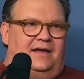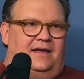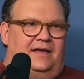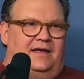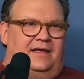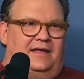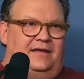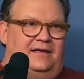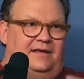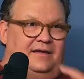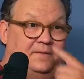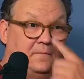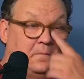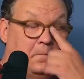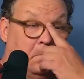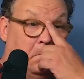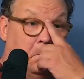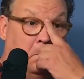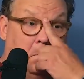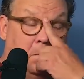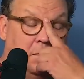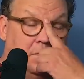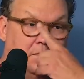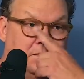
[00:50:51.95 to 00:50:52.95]
and
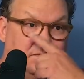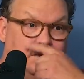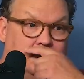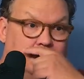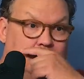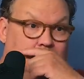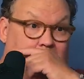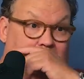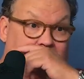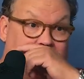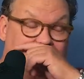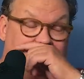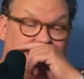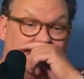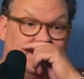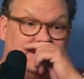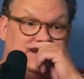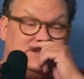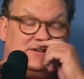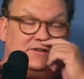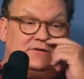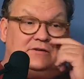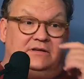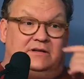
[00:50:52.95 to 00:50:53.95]

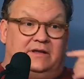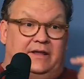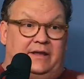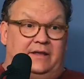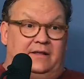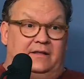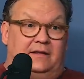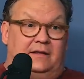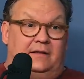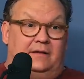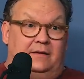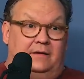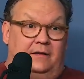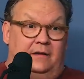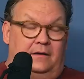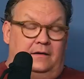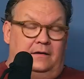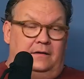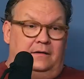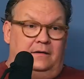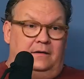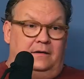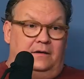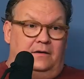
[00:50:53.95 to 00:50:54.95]
certainly,
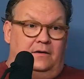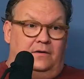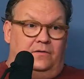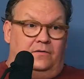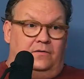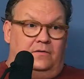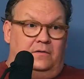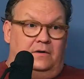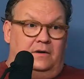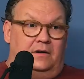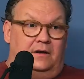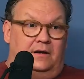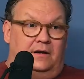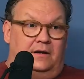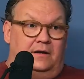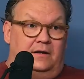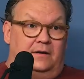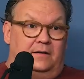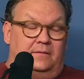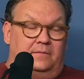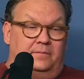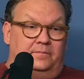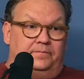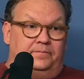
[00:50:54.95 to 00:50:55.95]
you
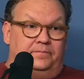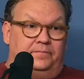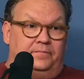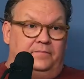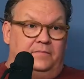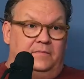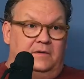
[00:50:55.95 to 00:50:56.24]
know,